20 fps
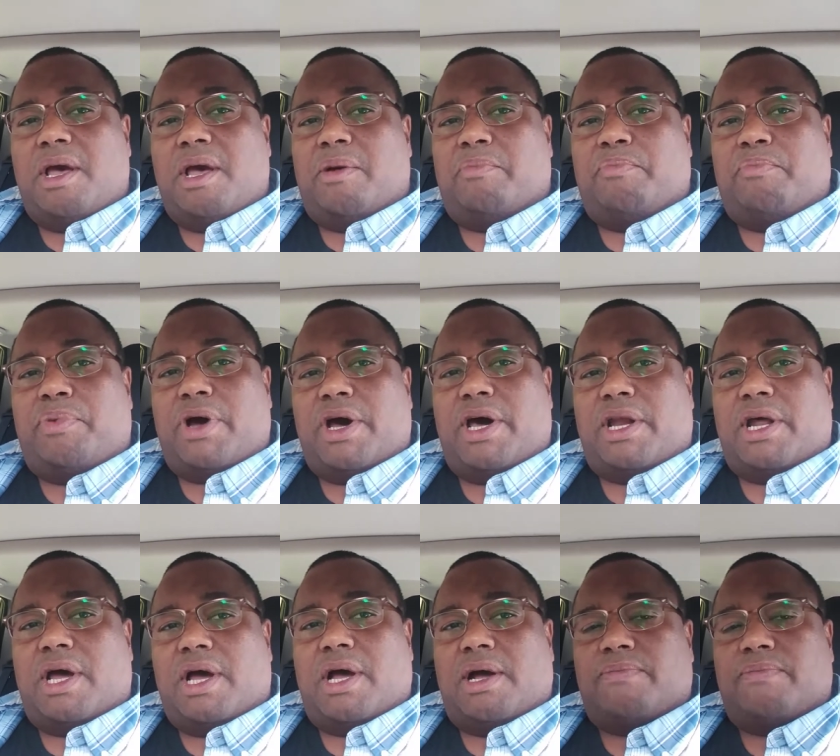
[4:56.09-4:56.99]
But
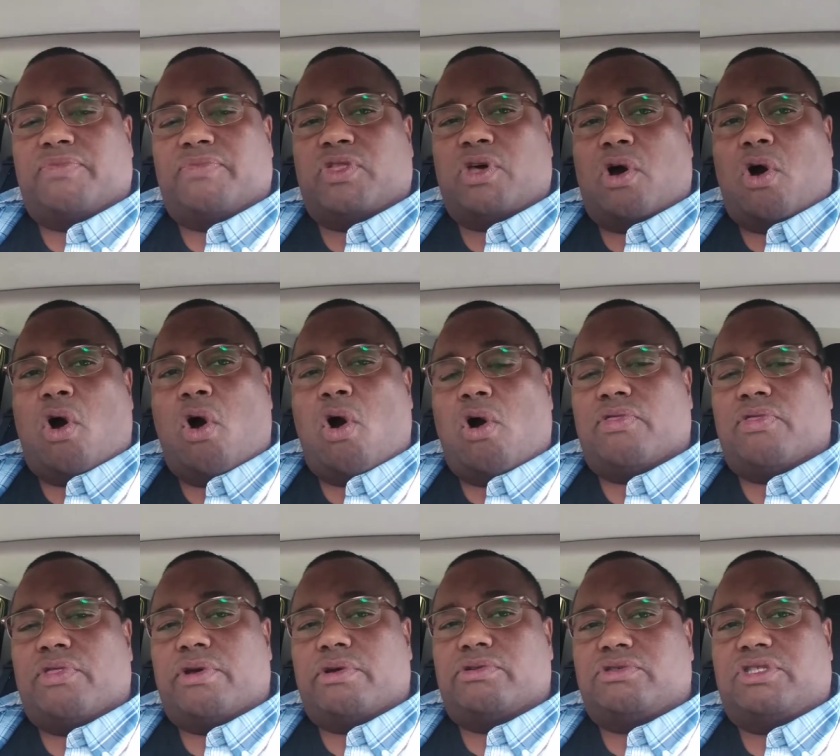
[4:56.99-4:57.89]
um, the, all
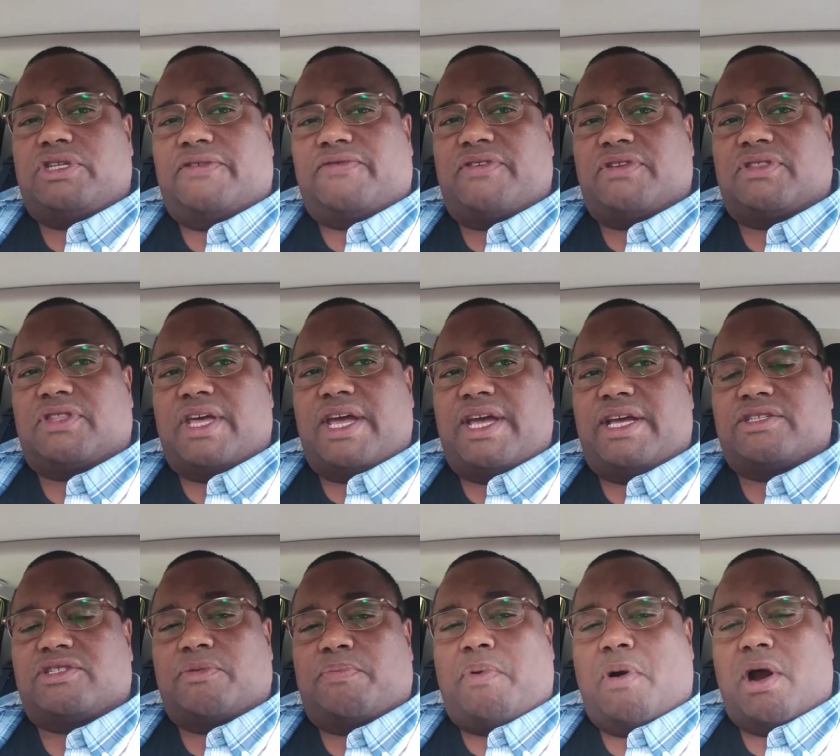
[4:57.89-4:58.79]
those different things
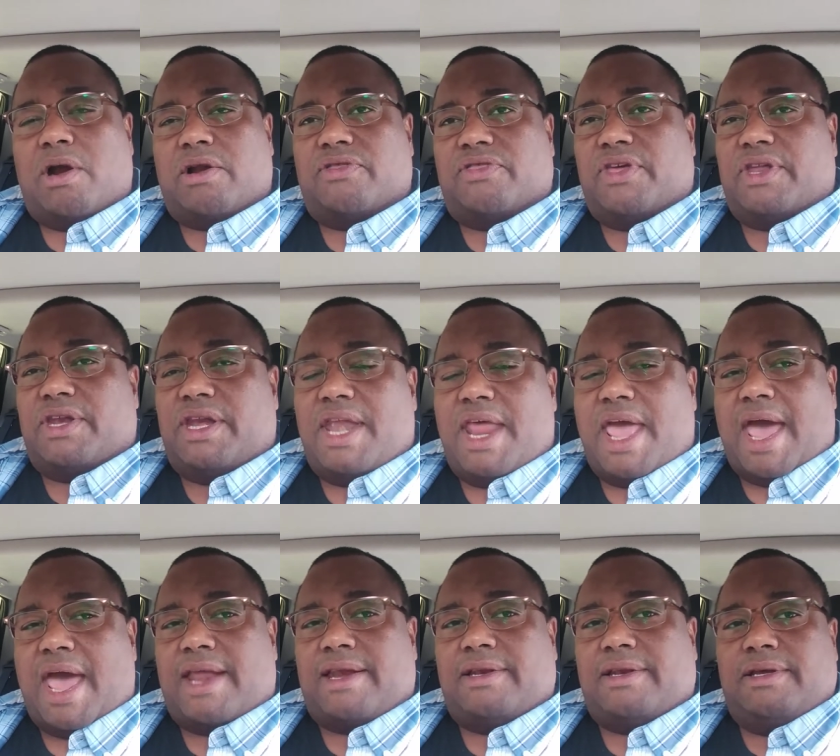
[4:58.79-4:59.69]
are part of the
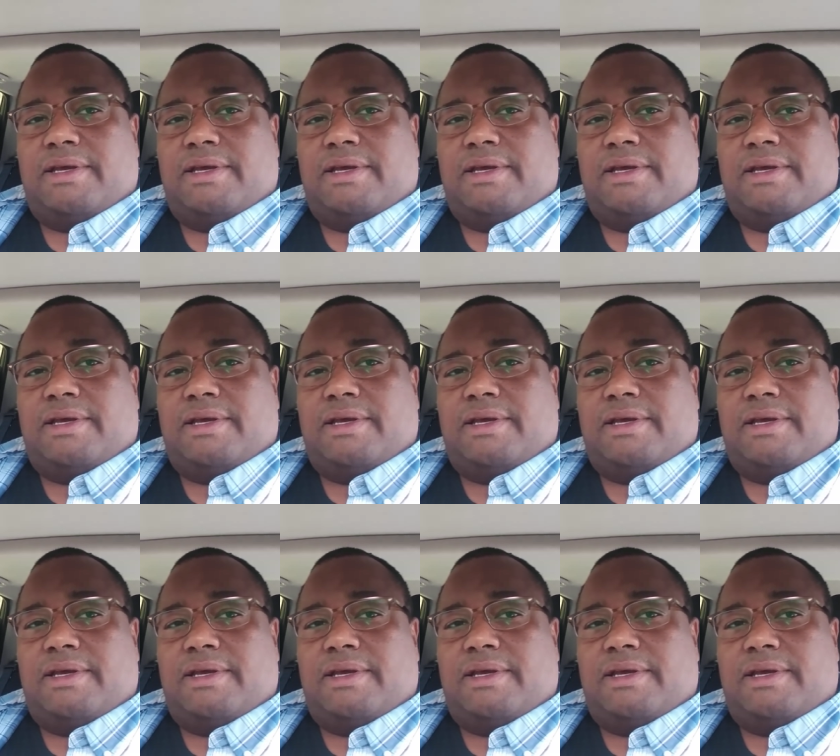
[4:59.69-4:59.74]
net.